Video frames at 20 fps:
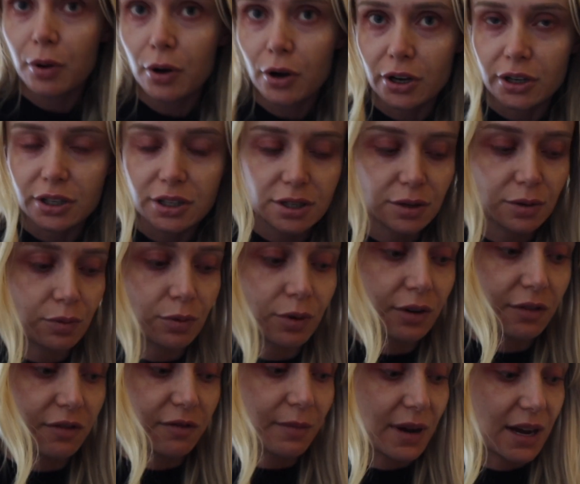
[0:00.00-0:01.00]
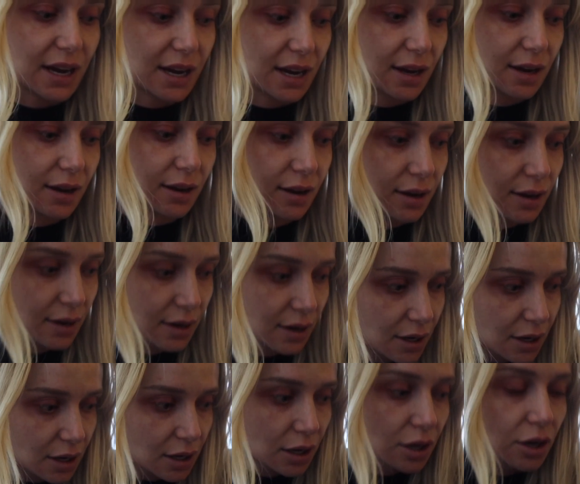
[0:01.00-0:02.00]
put one of my
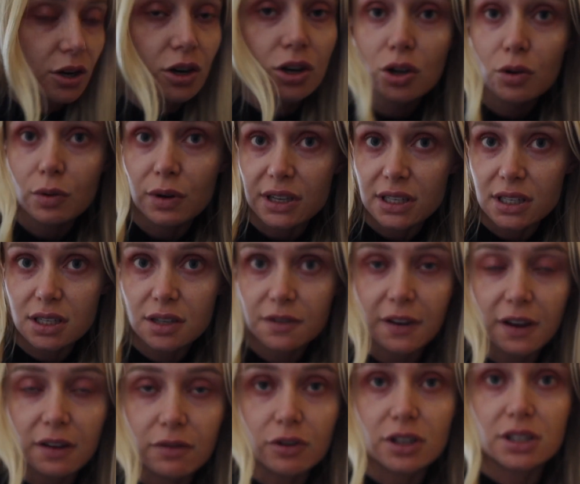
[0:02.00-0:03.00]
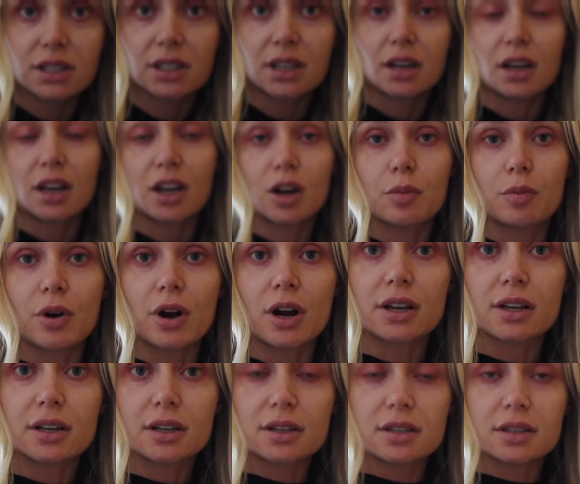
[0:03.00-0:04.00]
newest favorite skincare
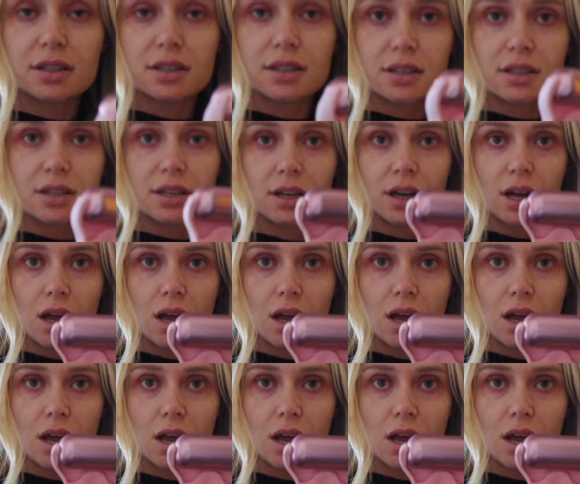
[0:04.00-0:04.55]
products.